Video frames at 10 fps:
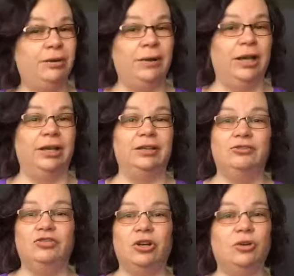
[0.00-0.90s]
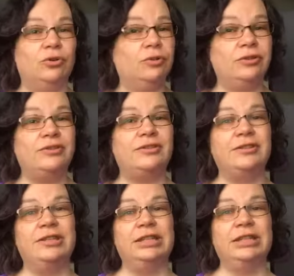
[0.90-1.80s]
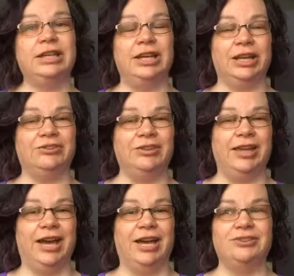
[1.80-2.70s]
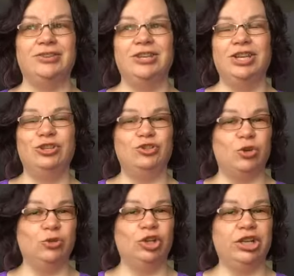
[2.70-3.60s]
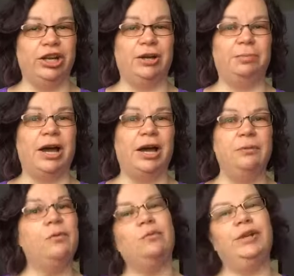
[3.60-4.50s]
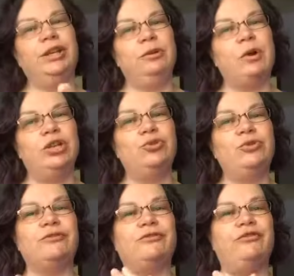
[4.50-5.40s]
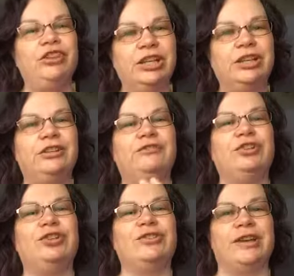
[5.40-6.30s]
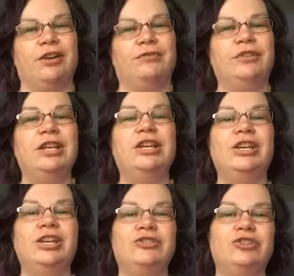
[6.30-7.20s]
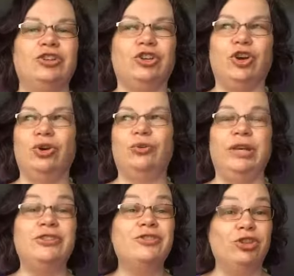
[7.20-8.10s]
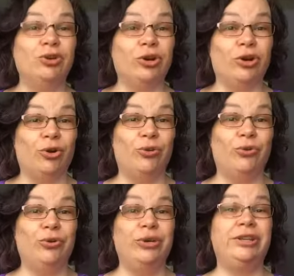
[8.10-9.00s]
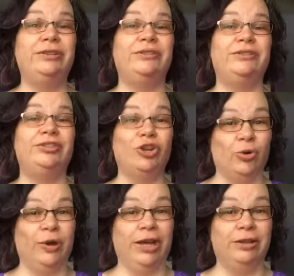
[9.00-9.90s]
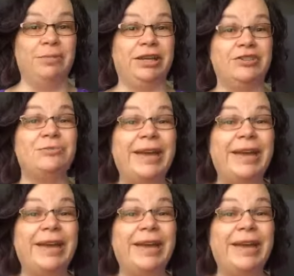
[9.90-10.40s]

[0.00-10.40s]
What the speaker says: away. Don't connect to that. Don't look it up. I really want you to feel it for yourself, to go into your own knowing, because we